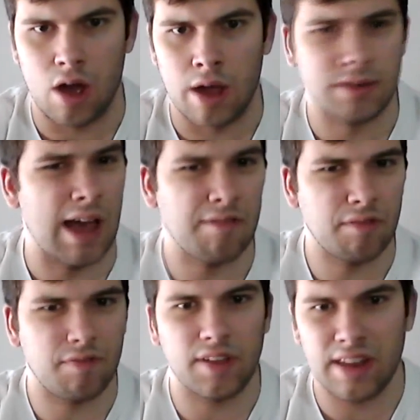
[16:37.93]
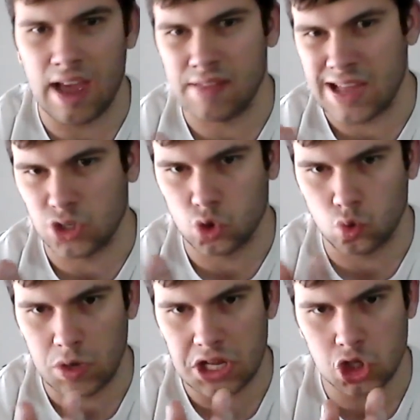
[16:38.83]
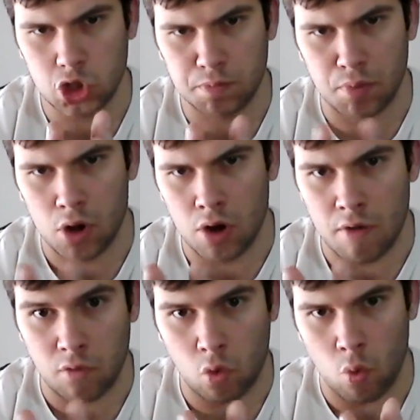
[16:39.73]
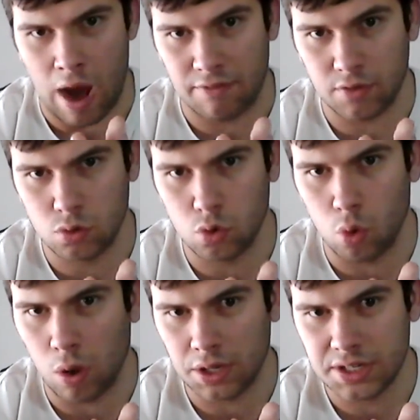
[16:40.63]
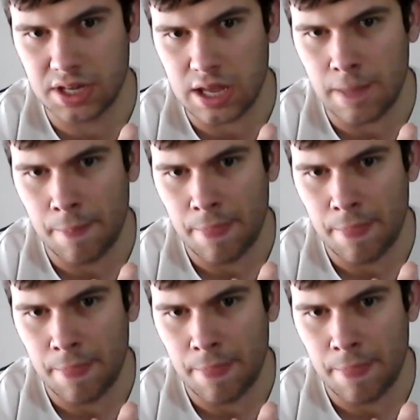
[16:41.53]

I haven't figured out that sweet spot of graphical quality